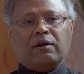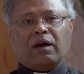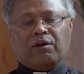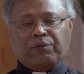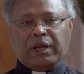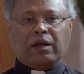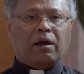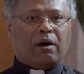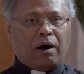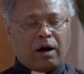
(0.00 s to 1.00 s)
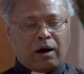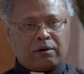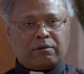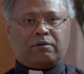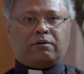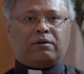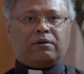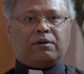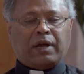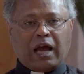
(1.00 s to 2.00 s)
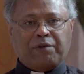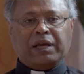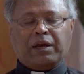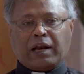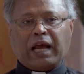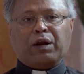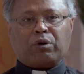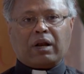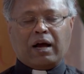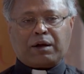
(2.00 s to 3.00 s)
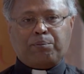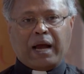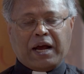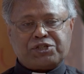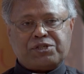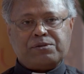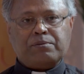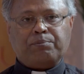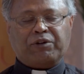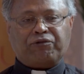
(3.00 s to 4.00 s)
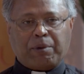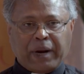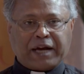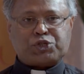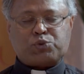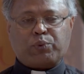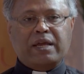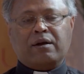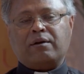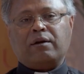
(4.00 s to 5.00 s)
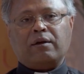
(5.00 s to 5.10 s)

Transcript: and we are having a 9 o'clock Mass. But from next week,